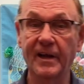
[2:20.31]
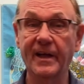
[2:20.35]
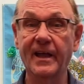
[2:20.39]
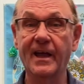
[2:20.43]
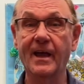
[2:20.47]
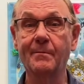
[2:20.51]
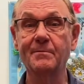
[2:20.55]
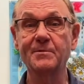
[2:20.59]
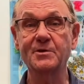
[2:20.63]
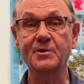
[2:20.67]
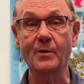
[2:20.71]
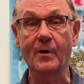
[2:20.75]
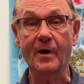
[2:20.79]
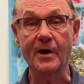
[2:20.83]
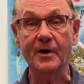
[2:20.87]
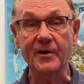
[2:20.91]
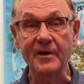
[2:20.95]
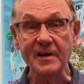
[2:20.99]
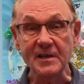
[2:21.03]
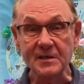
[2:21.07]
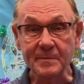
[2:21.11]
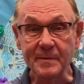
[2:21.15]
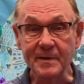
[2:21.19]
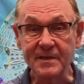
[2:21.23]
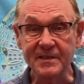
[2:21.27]
come to our
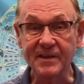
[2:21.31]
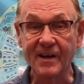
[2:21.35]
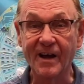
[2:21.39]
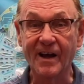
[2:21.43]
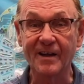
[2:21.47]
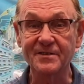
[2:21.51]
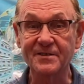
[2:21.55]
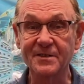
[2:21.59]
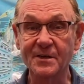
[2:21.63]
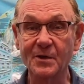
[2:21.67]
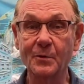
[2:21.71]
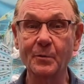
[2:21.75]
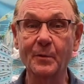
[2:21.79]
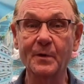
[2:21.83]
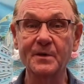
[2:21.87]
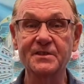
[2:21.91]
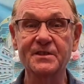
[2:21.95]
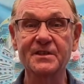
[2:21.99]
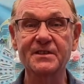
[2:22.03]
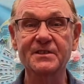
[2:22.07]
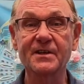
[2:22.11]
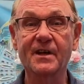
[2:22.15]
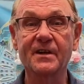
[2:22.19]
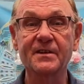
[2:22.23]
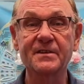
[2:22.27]
Christmas concert, which
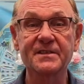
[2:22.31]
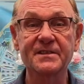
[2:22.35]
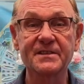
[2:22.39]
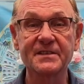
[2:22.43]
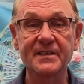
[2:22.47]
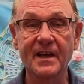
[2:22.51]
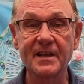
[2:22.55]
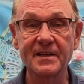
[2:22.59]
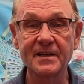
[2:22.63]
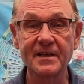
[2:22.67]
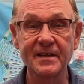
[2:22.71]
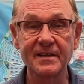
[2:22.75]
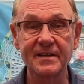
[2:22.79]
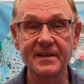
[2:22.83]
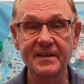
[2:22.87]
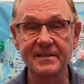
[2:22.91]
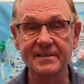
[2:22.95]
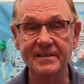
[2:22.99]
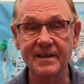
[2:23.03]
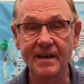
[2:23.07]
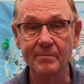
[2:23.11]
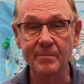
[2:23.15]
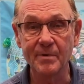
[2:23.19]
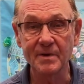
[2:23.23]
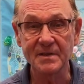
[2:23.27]
is on Sunday,
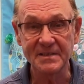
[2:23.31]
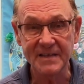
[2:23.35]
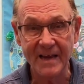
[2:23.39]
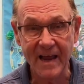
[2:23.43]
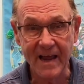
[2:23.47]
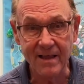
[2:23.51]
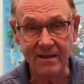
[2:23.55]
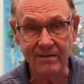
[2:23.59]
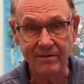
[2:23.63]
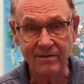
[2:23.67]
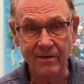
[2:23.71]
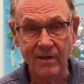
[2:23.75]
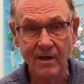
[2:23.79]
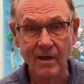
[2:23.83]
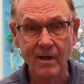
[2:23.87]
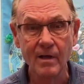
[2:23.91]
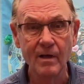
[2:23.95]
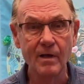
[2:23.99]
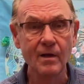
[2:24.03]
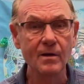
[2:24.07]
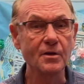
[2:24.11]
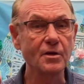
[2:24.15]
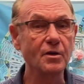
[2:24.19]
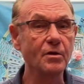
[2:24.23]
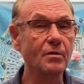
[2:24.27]
December 10th.
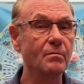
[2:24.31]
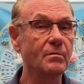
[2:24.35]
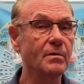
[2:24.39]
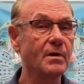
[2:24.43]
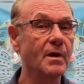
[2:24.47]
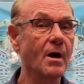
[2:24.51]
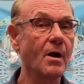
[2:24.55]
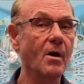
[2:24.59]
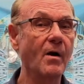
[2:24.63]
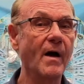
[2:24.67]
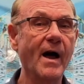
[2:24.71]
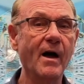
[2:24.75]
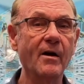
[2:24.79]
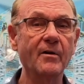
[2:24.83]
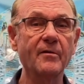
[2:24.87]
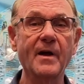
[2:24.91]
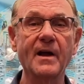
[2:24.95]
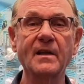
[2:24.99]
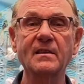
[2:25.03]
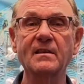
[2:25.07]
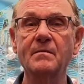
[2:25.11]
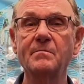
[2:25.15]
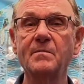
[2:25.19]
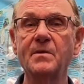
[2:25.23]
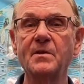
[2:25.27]
You know how
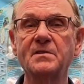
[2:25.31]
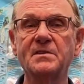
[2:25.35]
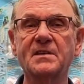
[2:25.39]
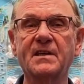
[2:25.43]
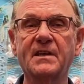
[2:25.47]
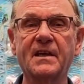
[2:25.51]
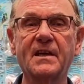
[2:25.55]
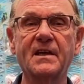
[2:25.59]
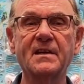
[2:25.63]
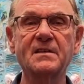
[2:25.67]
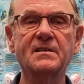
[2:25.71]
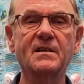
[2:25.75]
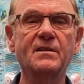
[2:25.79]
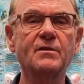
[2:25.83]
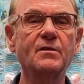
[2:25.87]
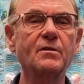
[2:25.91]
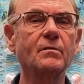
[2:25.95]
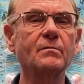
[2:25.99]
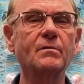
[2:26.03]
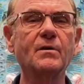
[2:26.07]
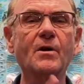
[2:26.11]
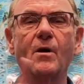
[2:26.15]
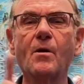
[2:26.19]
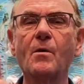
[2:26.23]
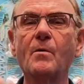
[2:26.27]
great the music is, and you
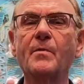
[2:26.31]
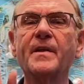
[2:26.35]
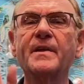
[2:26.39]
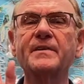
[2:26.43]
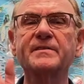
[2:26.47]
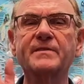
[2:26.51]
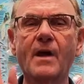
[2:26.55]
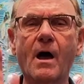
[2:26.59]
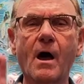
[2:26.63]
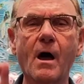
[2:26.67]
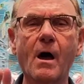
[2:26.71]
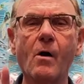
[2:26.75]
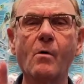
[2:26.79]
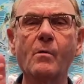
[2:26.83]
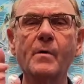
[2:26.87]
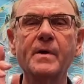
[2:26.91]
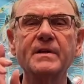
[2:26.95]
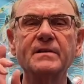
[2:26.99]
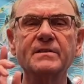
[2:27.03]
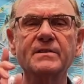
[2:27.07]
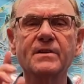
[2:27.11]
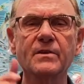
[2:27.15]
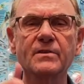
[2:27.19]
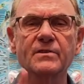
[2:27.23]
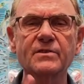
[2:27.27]
know this
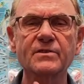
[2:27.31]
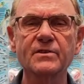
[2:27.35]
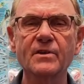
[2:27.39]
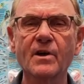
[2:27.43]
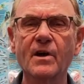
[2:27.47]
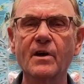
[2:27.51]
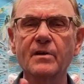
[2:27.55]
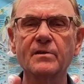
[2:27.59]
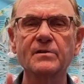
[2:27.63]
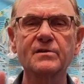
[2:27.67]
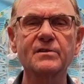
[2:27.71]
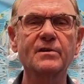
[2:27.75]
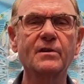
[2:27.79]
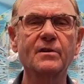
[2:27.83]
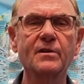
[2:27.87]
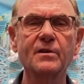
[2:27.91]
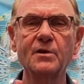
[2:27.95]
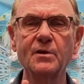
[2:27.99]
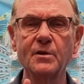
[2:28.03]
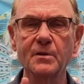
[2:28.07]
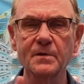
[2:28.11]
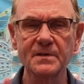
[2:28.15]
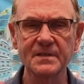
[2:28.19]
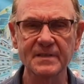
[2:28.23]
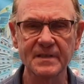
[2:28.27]
always starts
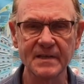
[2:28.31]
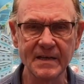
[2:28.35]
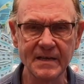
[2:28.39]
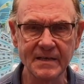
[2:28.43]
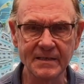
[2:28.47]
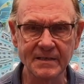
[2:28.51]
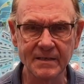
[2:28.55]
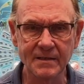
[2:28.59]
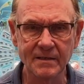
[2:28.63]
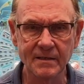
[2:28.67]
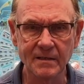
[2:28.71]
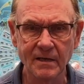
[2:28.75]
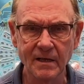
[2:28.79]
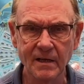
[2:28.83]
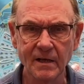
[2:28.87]
your season.